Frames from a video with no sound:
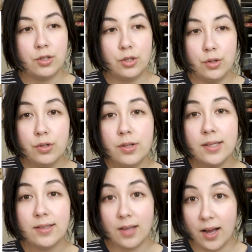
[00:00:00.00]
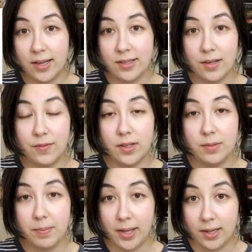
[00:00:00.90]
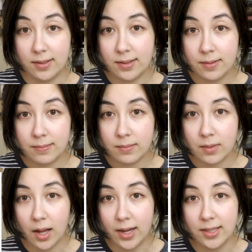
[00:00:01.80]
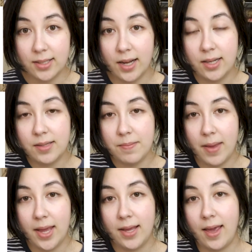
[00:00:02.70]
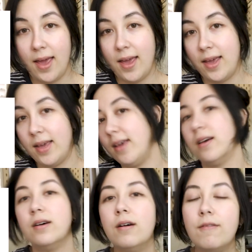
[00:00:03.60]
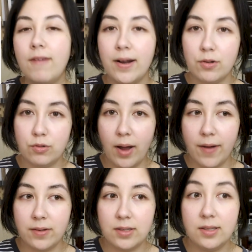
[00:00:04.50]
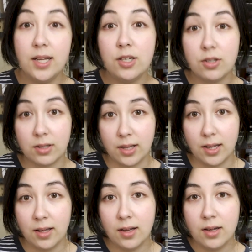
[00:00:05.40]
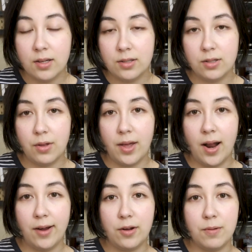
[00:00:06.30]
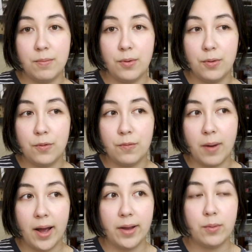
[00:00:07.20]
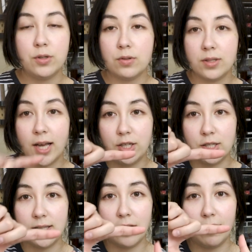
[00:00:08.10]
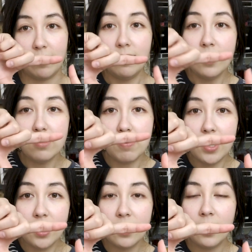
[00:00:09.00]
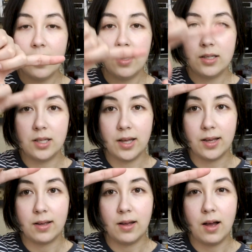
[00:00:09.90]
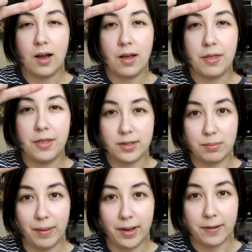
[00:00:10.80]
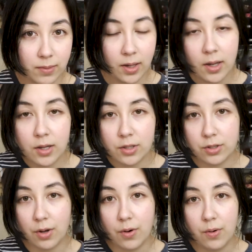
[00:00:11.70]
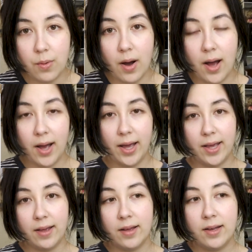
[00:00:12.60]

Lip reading: Due to the size of this piece, I decided to make a final draft digitally so that I could move my original sketches that are this big to this big. So I